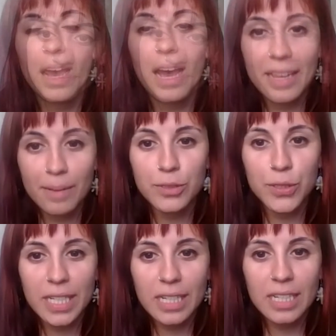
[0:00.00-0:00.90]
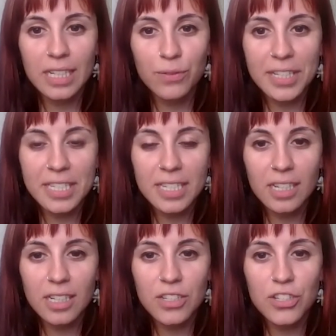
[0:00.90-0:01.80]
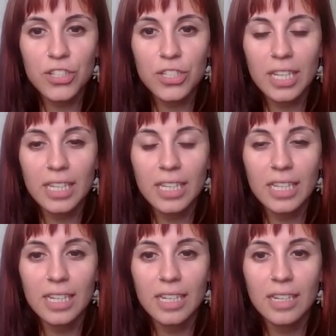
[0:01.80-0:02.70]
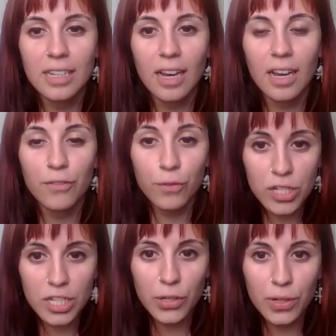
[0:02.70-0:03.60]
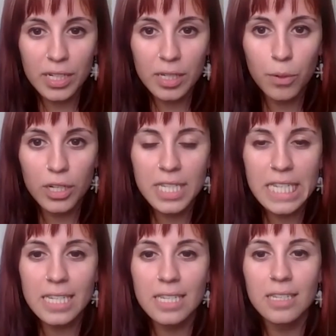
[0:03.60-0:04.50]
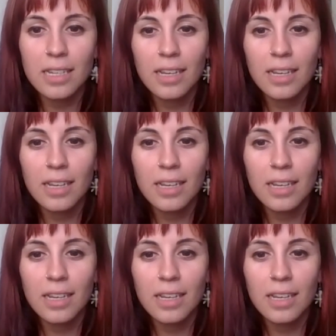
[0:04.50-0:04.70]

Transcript: I am doing research in food security policies